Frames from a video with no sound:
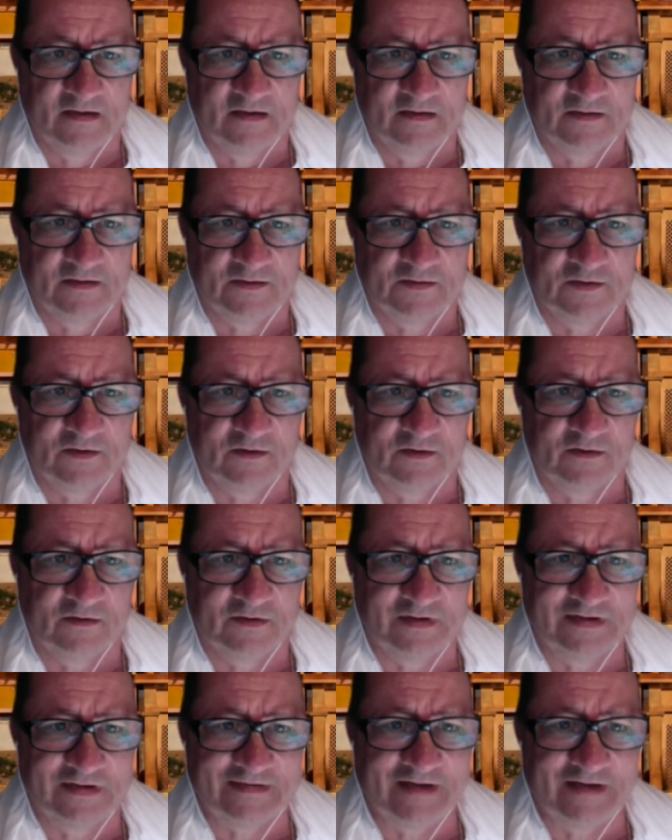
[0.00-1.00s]
So
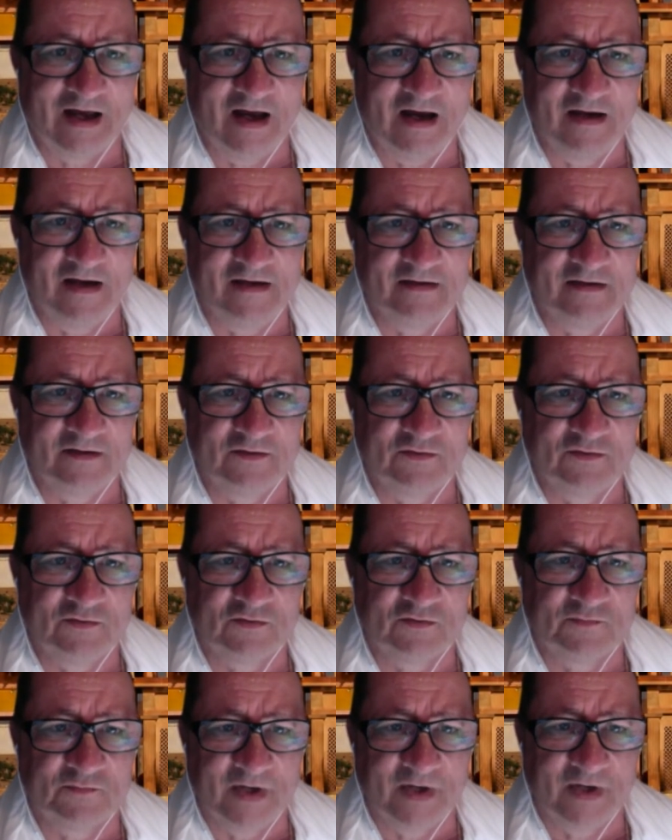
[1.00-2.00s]
the sign that you
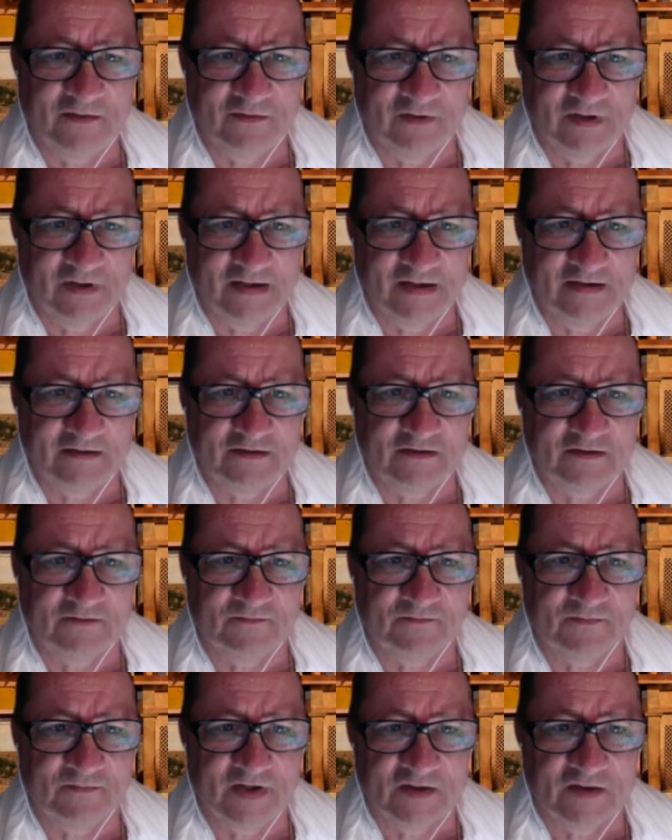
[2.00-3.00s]
speculate
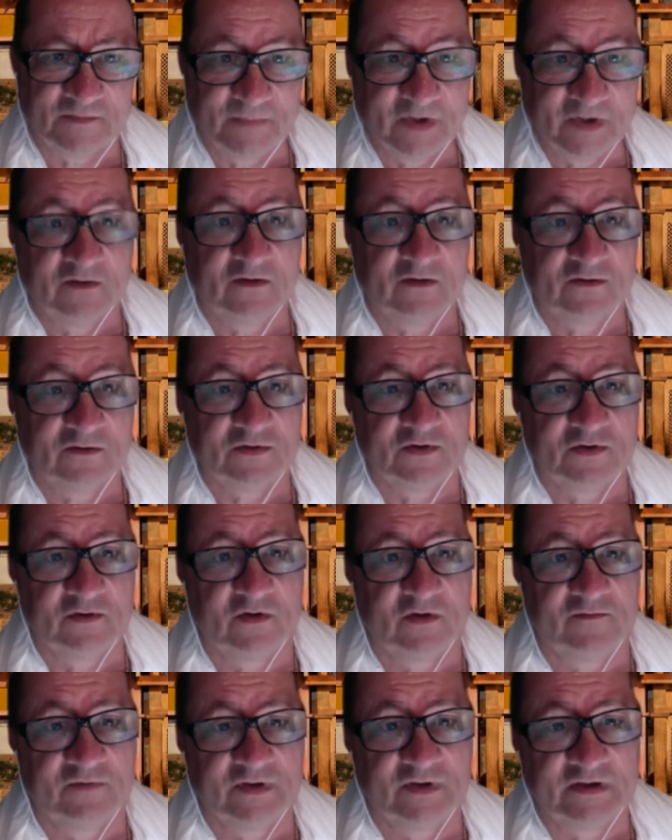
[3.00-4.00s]
is because you
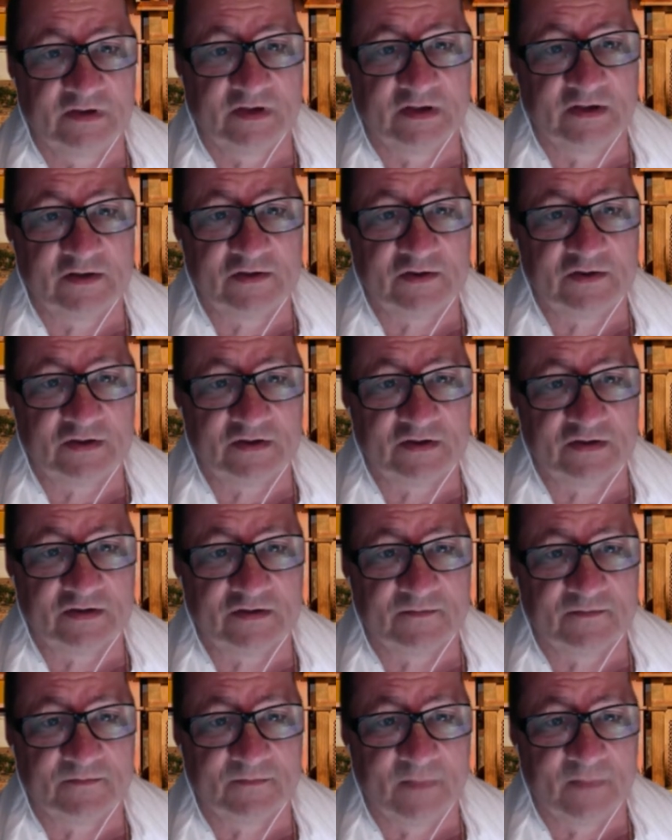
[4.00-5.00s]
have
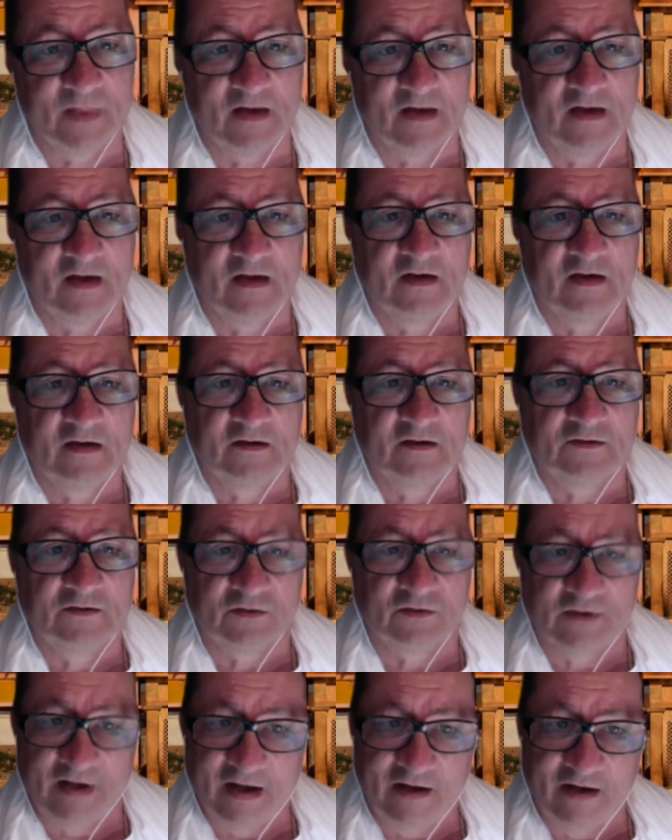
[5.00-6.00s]
intelligence.
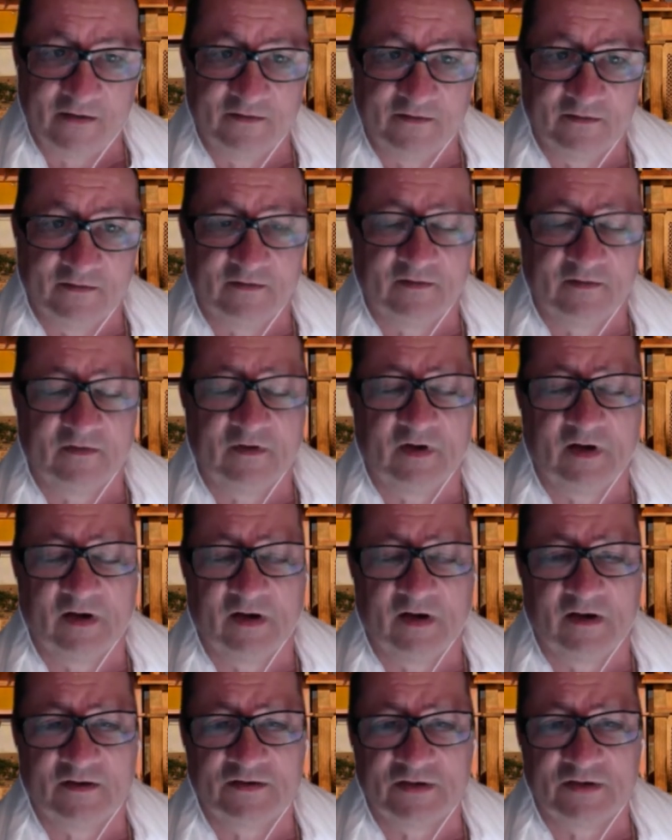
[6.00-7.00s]
So now,
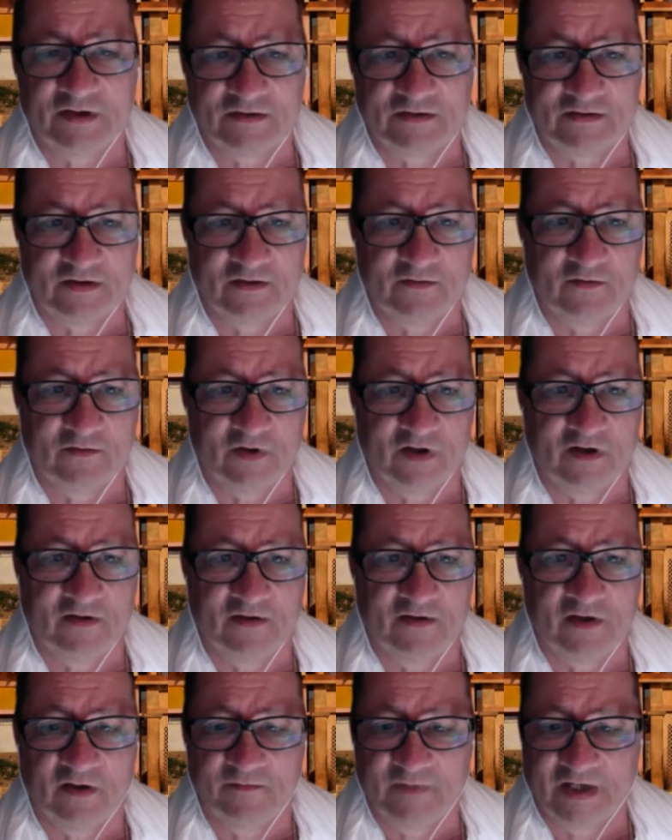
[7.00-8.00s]
since you
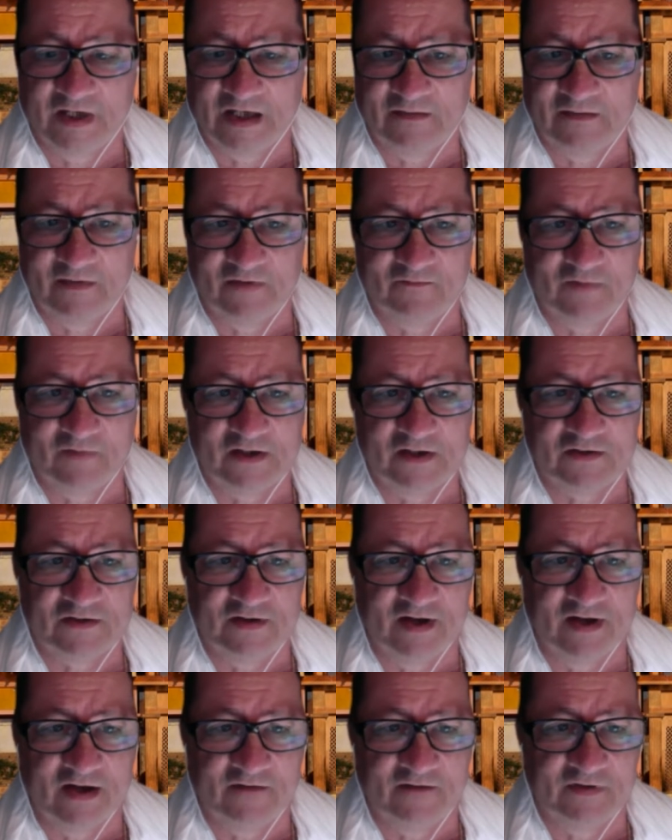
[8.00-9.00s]
have become a
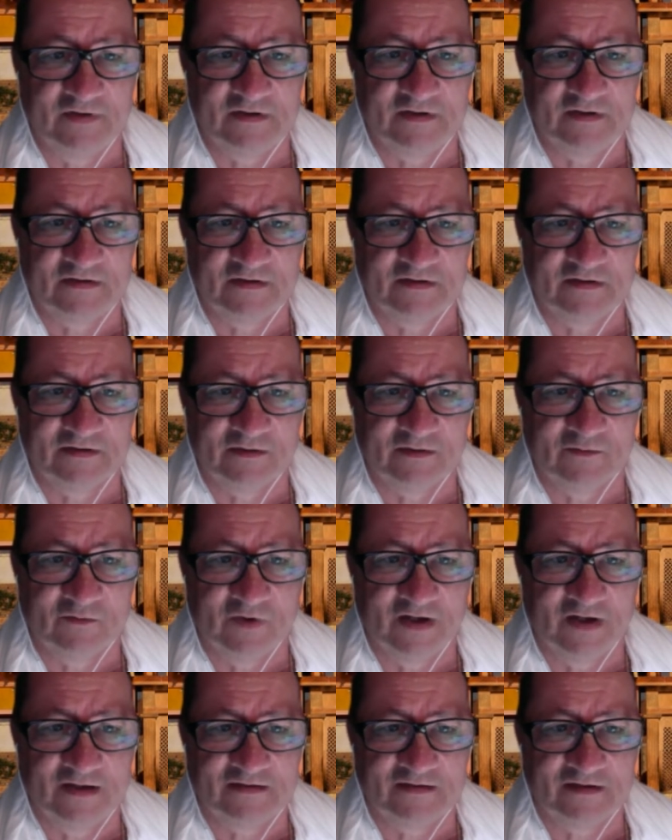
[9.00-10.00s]
Vaishnavi since
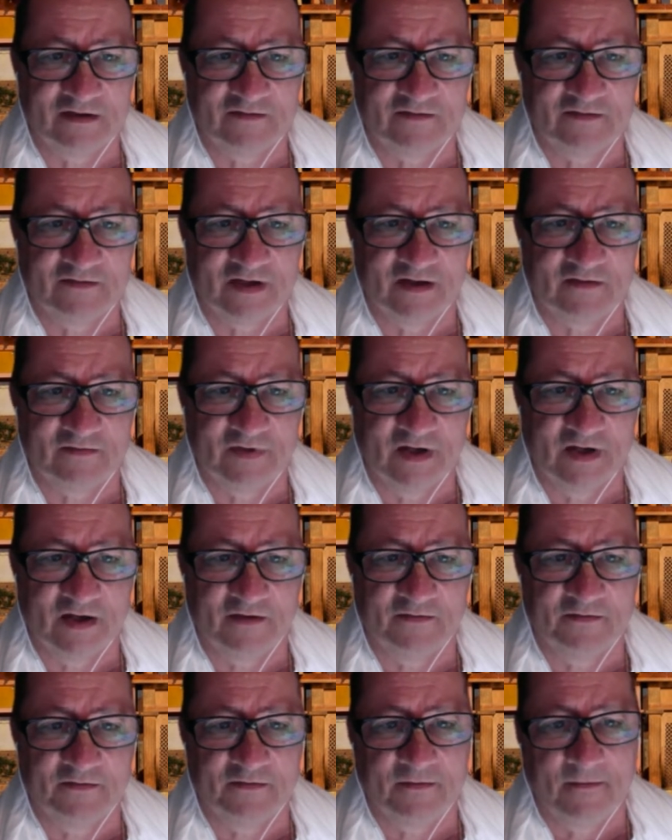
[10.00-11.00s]
quite some time
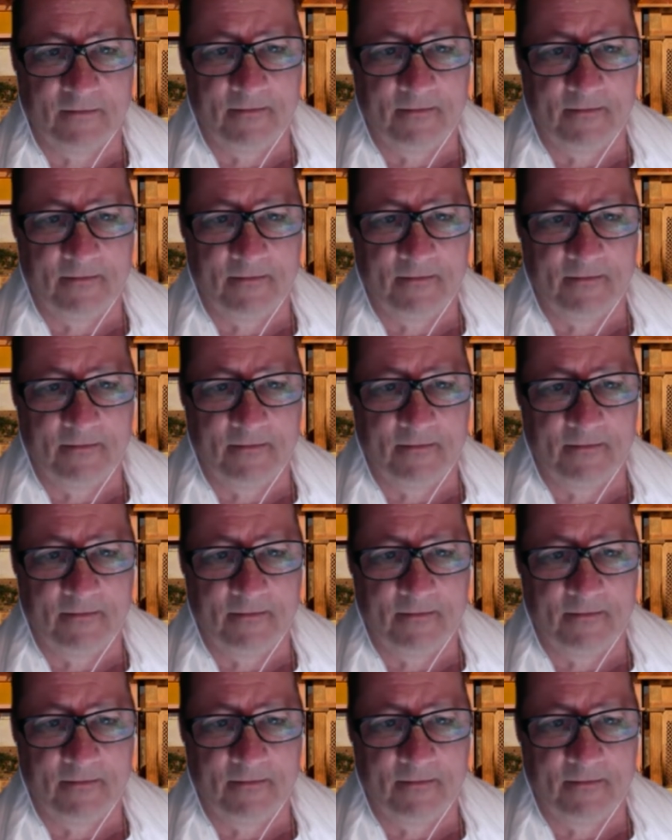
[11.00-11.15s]
now